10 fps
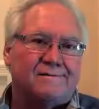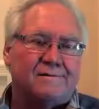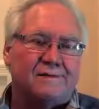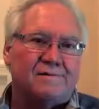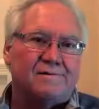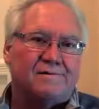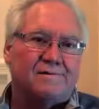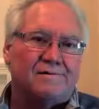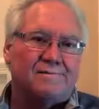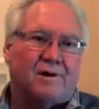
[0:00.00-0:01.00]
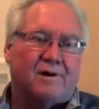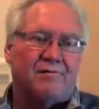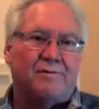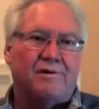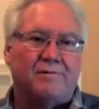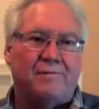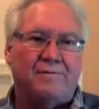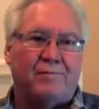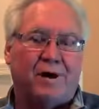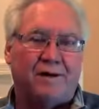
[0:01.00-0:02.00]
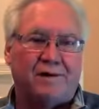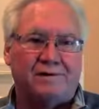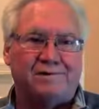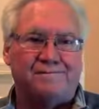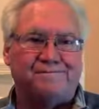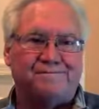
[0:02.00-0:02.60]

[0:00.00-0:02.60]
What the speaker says: We use all three of the bee products.